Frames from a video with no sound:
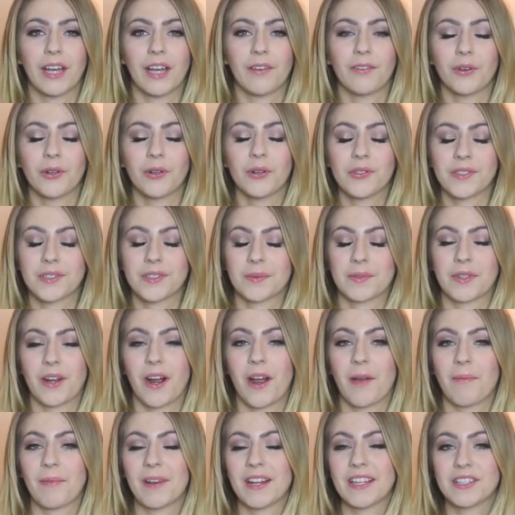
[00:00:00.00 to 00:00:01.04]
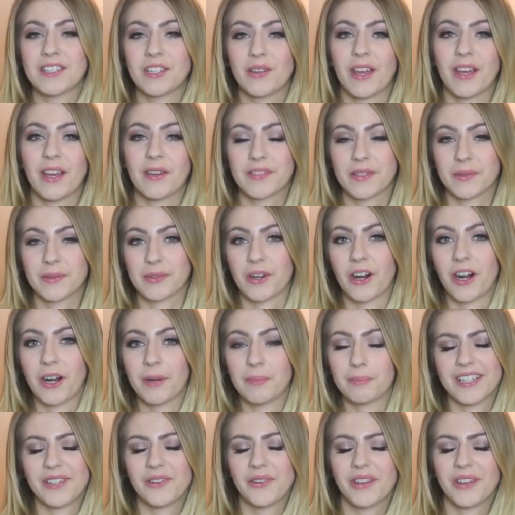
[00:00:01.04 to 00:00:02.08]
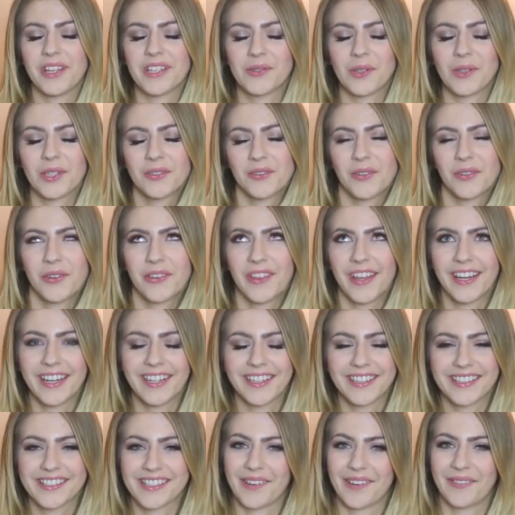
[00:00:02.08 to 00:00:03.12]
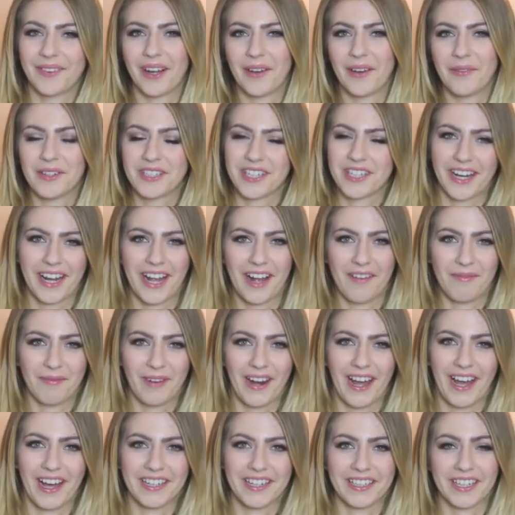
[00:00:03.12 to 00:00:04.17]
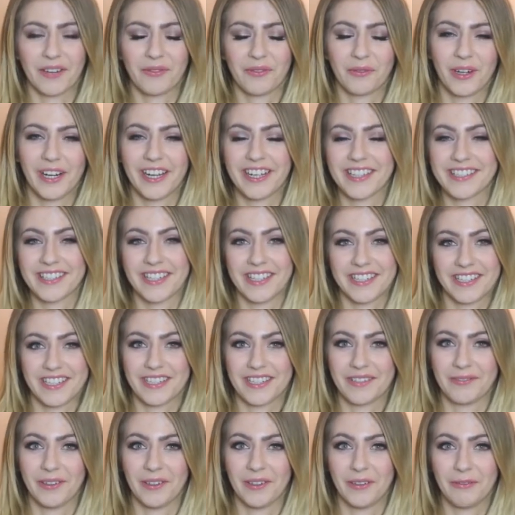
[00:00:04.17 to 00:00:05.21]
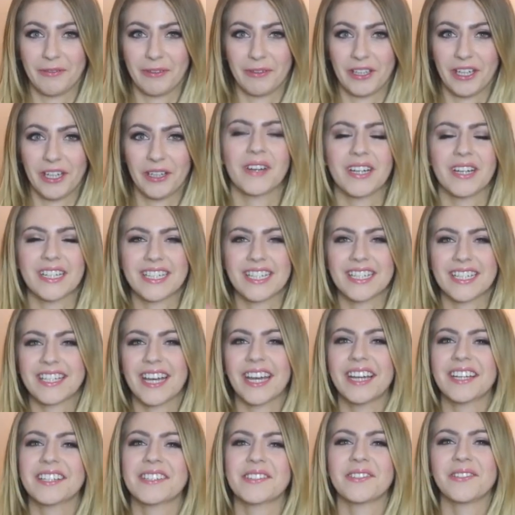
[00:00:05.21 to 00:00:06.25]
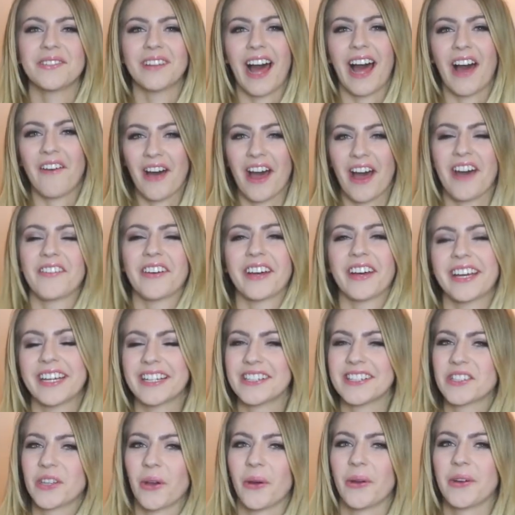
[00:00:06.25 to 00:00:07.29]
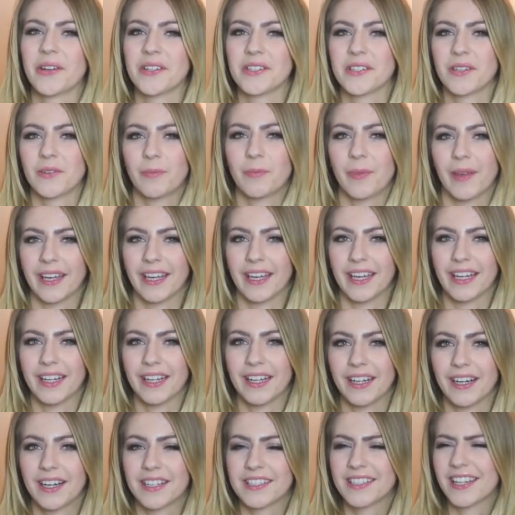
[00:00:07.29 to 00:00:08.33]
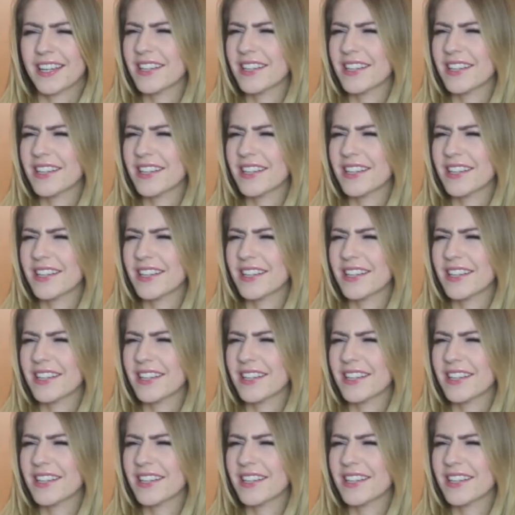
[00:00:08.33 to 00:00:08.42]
if you're not subscribed, please do hit subscribe. See all these wonderful things coming up which I have planned, and I'm really excited to film for you. But today's haul, however, is going to be